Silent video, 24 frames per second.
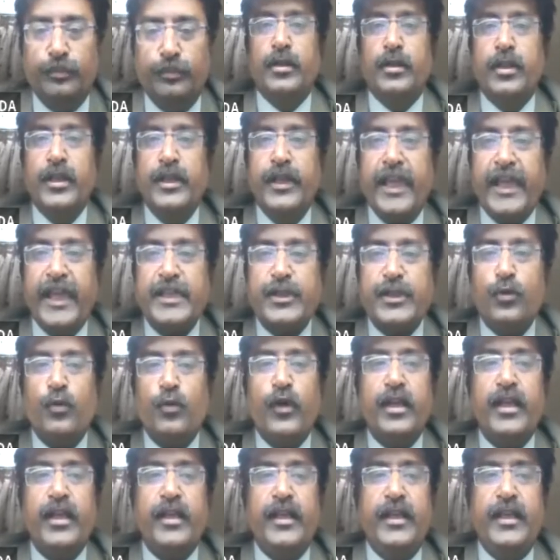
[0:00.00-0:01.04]
The next
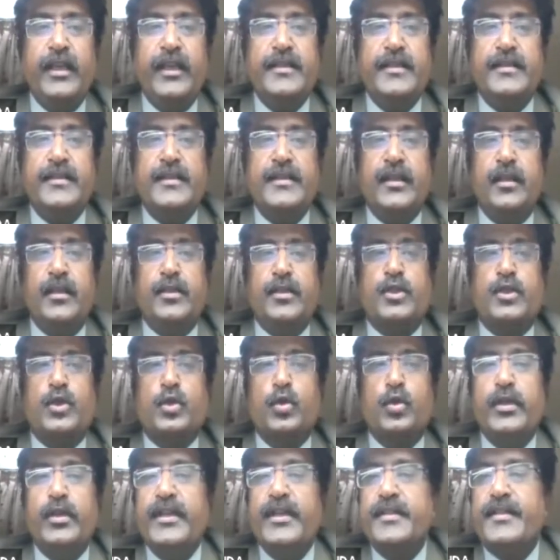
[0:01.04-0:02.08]
one is
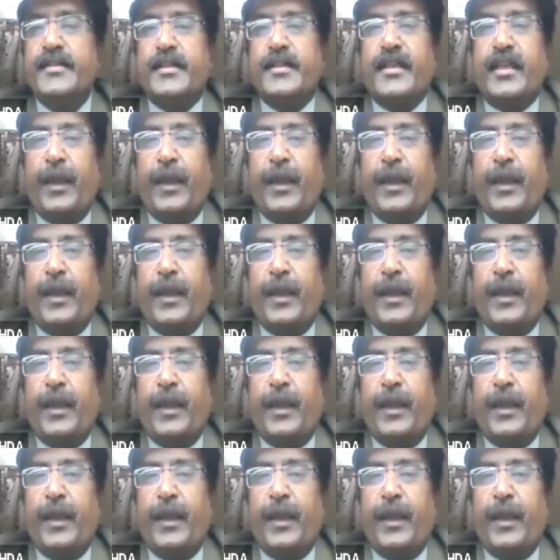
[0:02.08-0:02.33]
students'